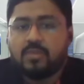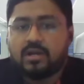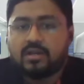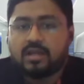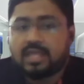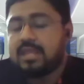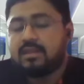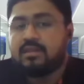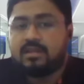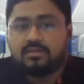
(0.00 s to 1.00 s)
but
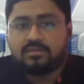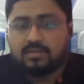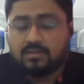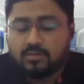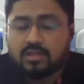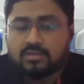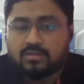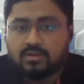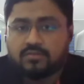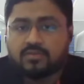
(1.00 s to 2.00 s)
again, it is
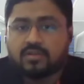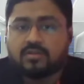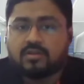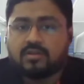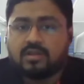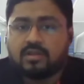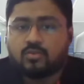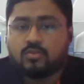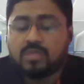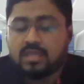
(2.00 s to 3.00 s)

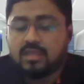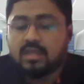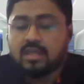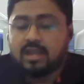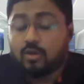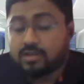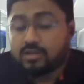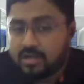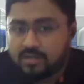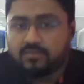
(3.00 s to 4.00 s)
it could be an
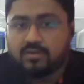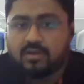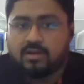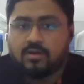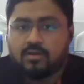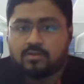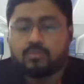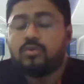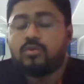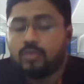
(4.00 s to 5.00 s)
alternative
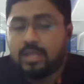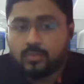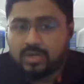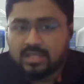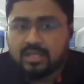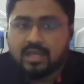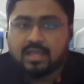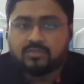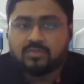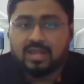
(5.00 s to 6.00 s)
to equity
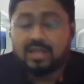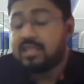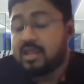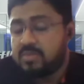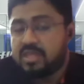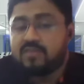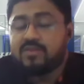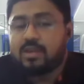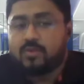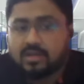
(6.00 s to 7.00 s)
as well, and can be
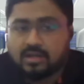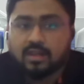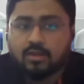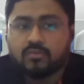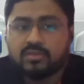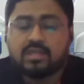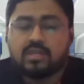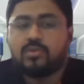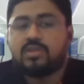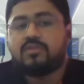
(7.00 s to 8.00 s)
evaluated along with
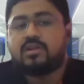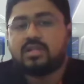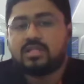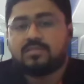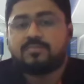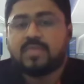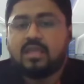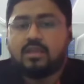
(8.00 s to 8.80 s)
an equity context.